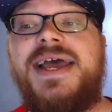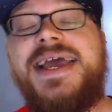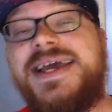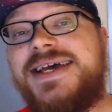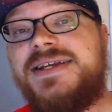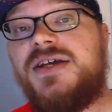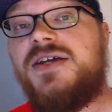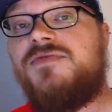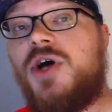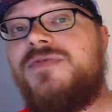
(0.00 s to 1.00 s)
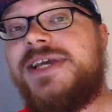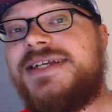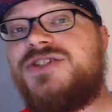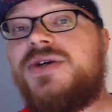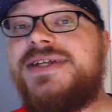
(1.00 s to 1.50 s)
And evolving
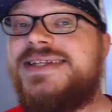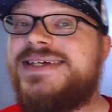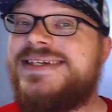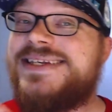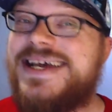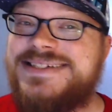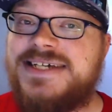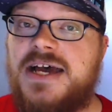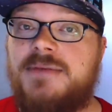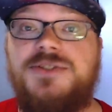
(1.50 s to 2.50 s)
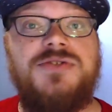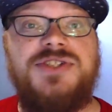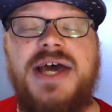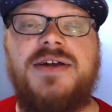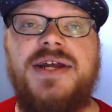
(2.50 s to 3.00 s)
it during the nighttime, so
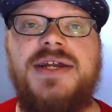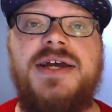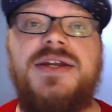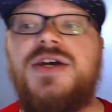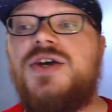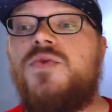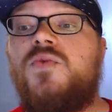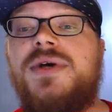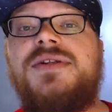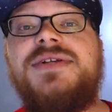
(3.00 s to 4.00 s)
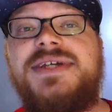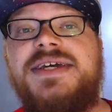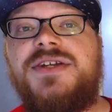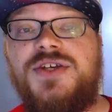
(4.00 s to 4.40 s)
Saturday night, will get